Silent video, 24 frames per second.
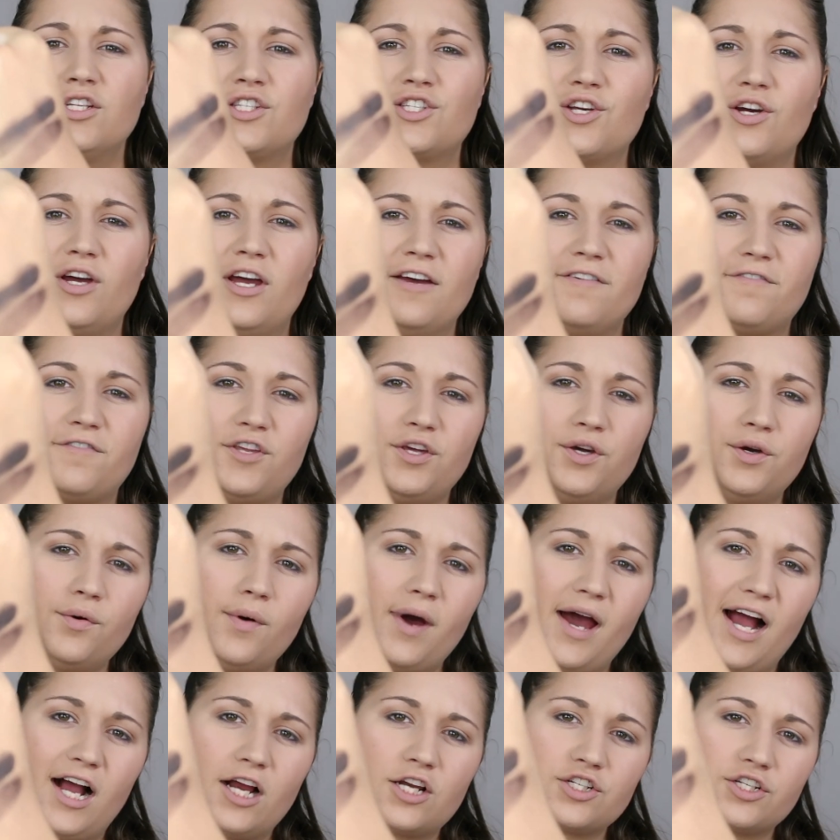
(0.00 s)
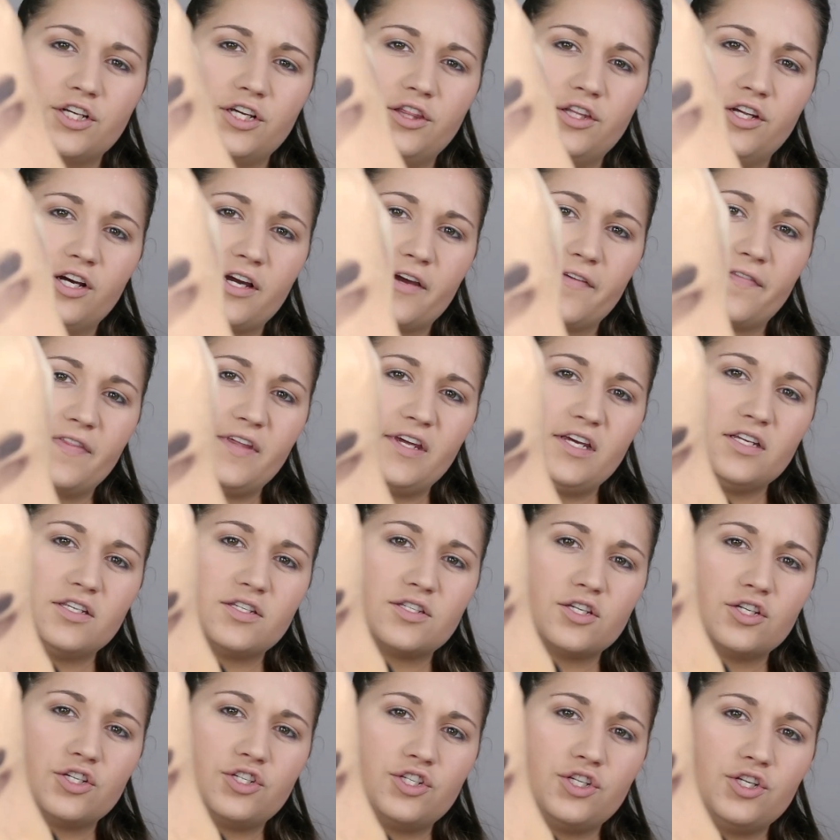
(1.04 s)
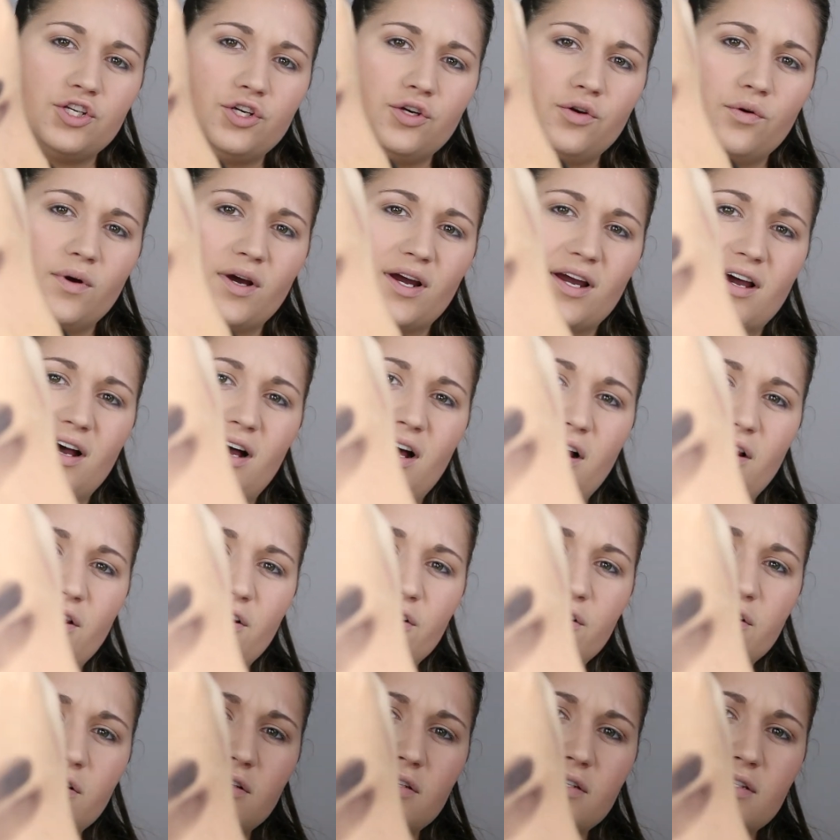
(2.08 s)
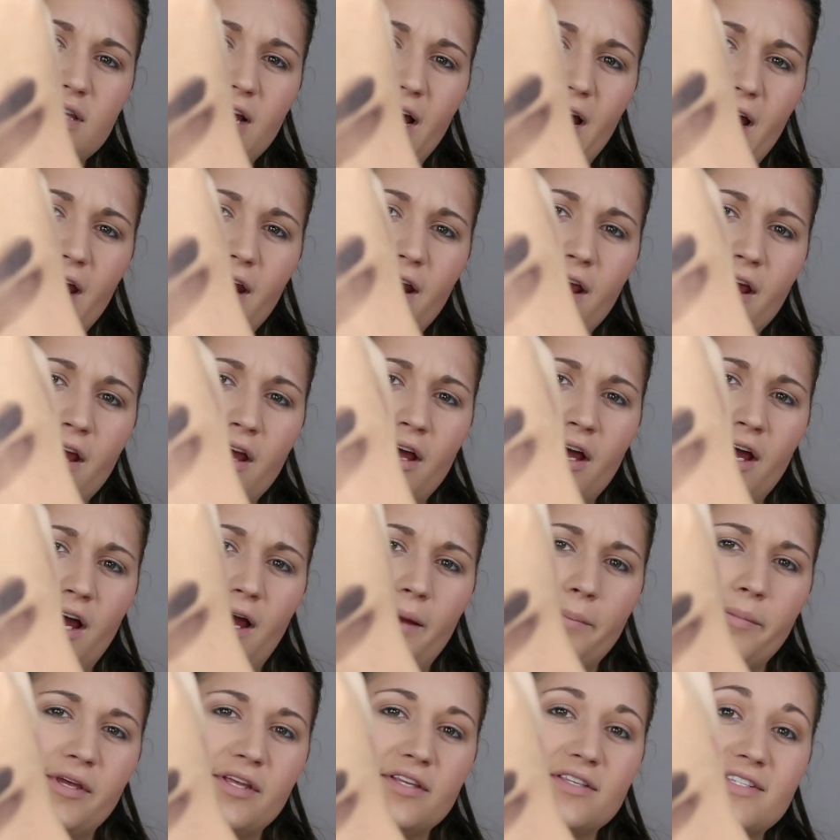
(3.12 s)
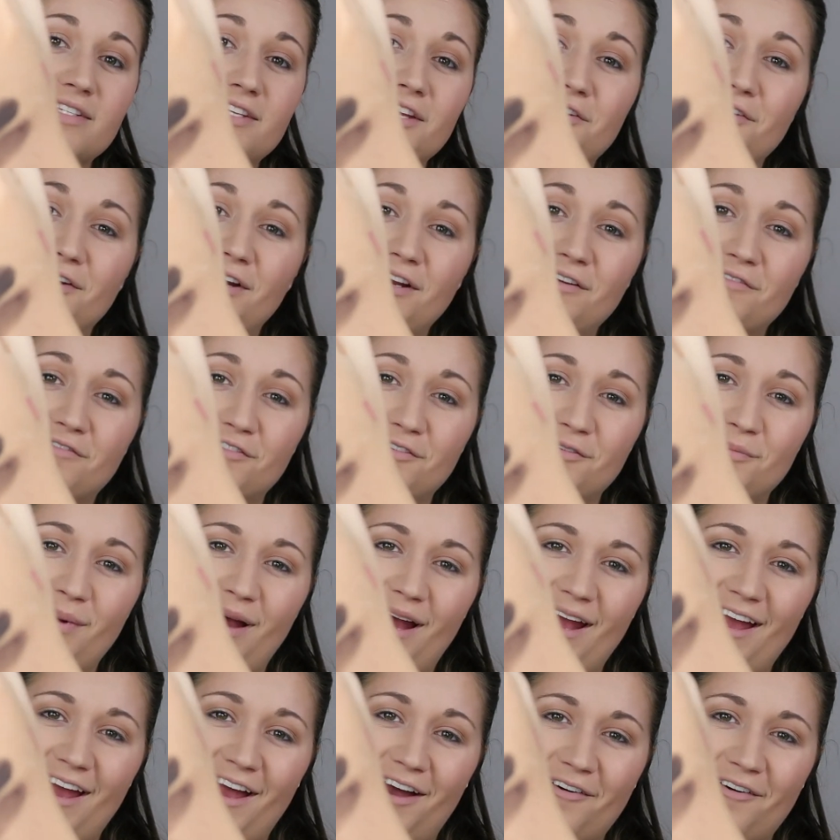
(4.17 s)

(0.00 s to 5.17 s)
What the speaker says: So if you actually look at these two colors that I'm considering for my